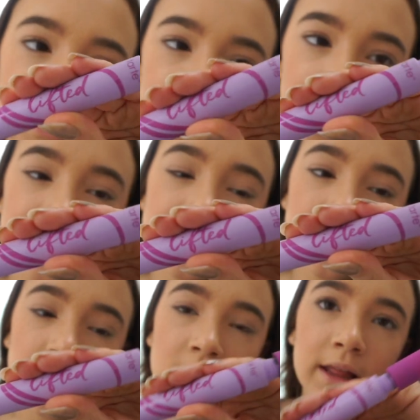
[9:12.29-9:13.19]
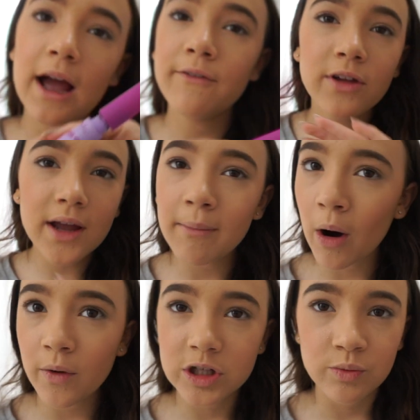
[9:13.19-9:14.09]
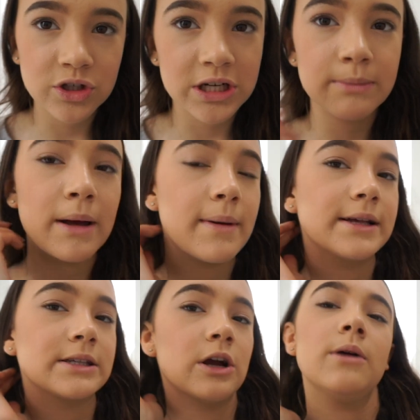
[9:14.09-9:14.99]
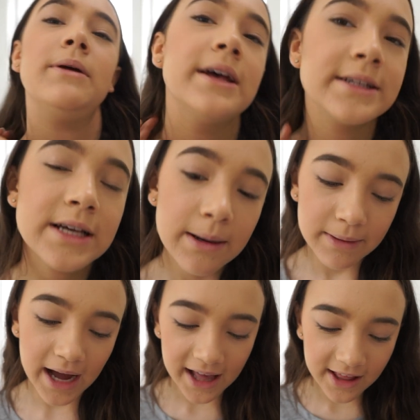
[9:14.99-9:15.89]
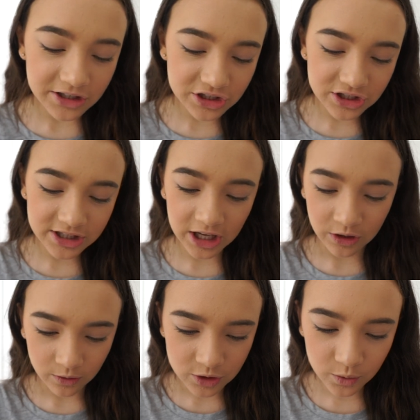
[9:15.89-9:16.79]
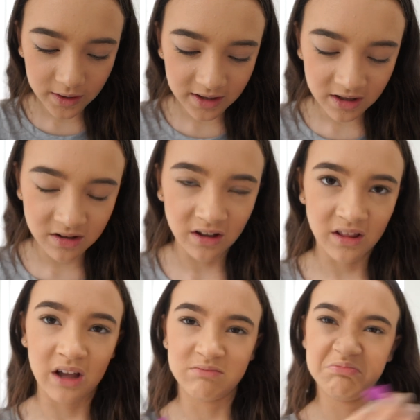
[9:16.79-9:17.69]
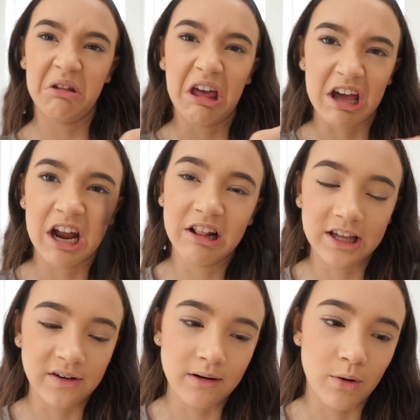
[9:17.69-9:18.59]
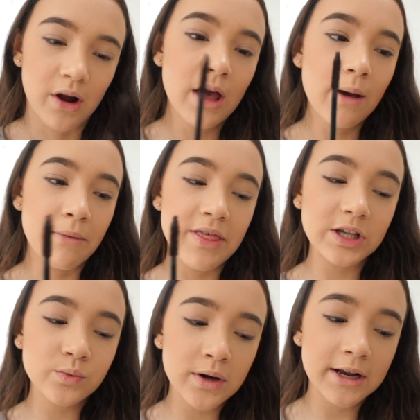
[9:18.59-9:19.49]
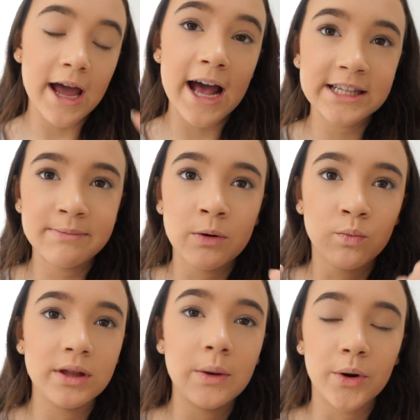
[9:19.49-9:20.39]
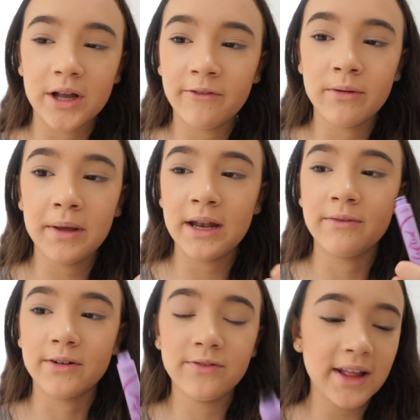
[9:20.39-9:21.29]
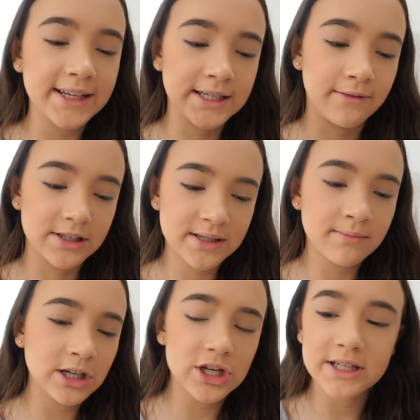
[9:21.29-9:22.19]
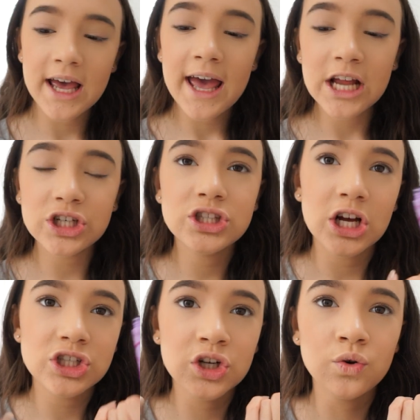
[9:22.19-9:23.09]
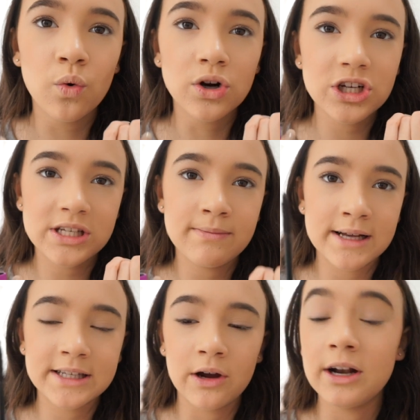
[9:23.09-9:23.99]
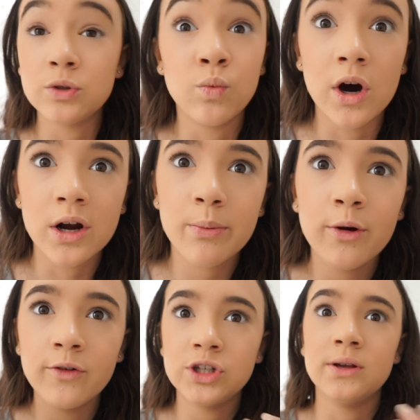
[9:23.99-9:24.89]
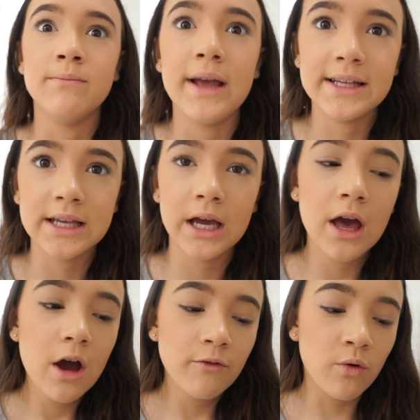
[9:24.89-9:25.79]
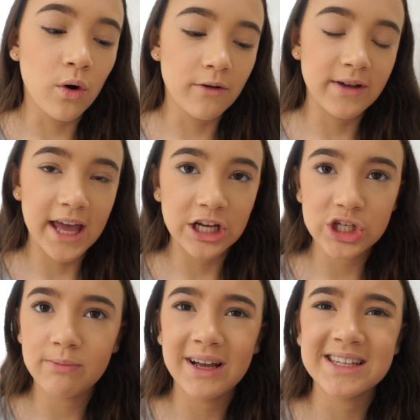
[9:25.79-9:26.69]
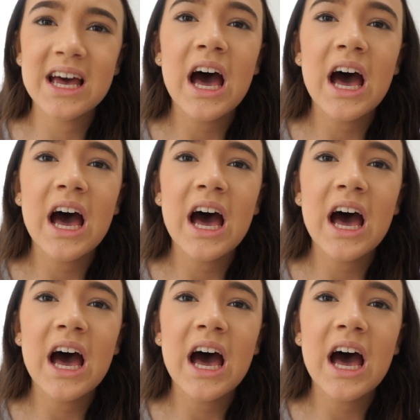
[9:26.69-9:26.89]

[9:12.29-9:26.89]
yet. Like, I feel like I'm always switching up my mascara because my eyelashes just get used to it and then they're like, yeah, I don't like you anymore. But this one has been really working for me. It never flakes, it never smudges. It's just such a gorgeous mascara and it's waterproof, which is amazing for vacation because